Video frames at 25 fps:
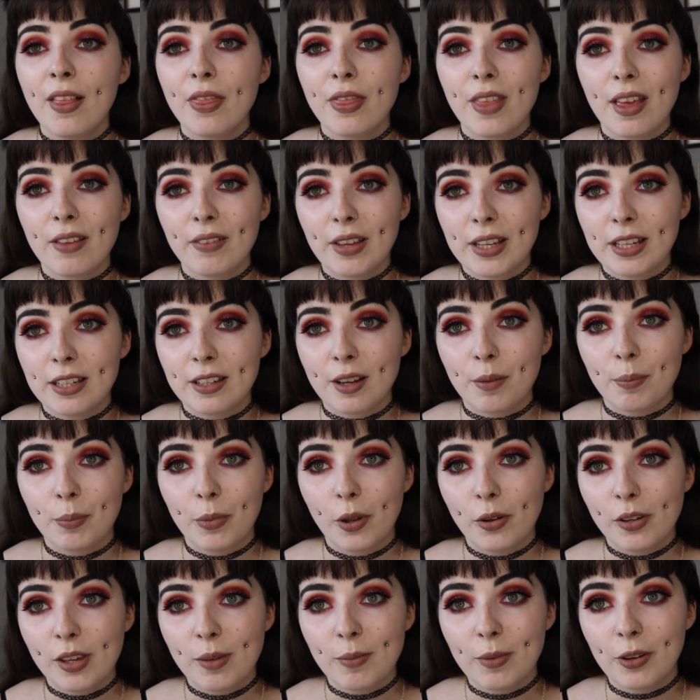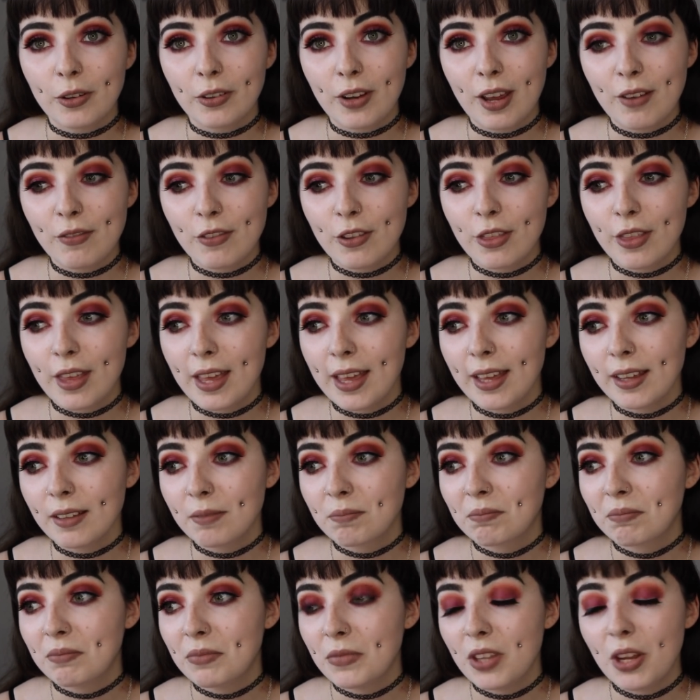They've ended up blocking me on
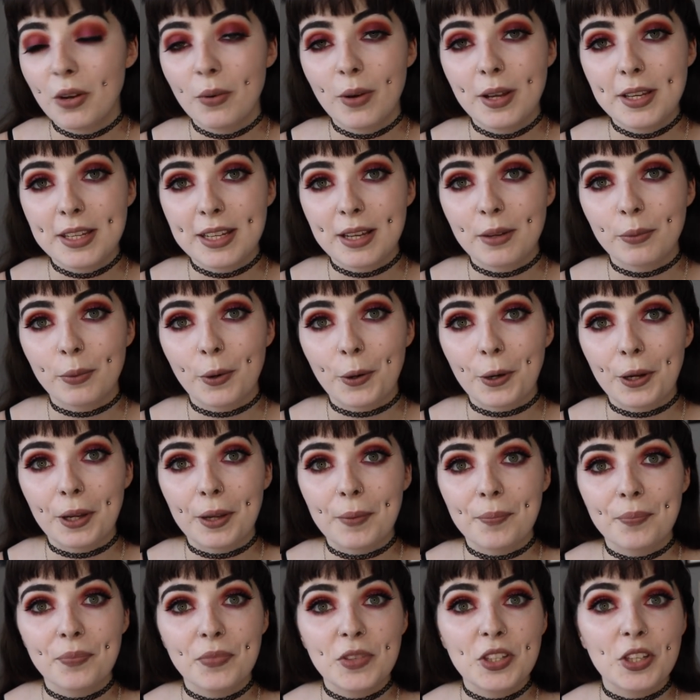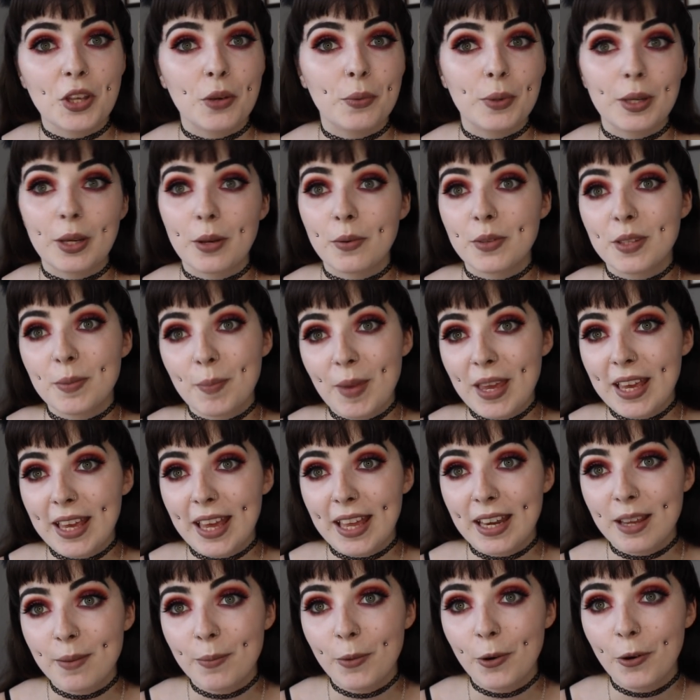everything. No idea why, so we don't speak
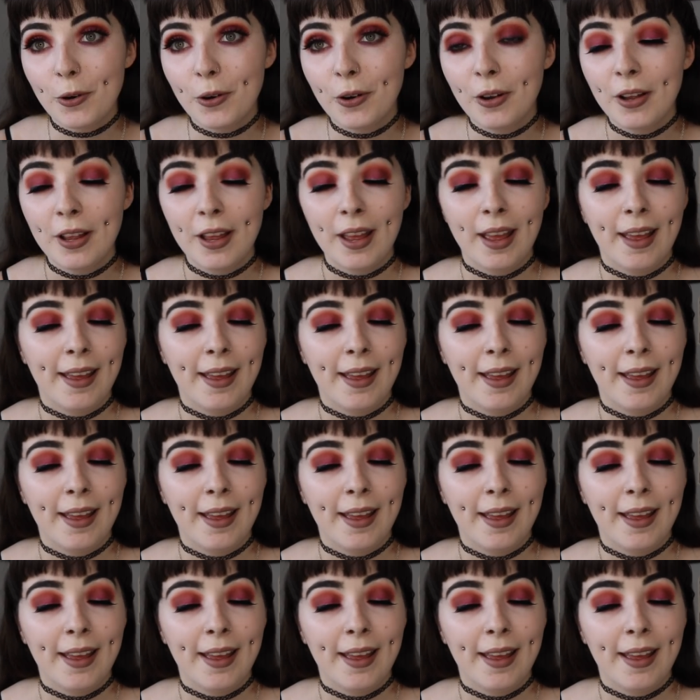anymore.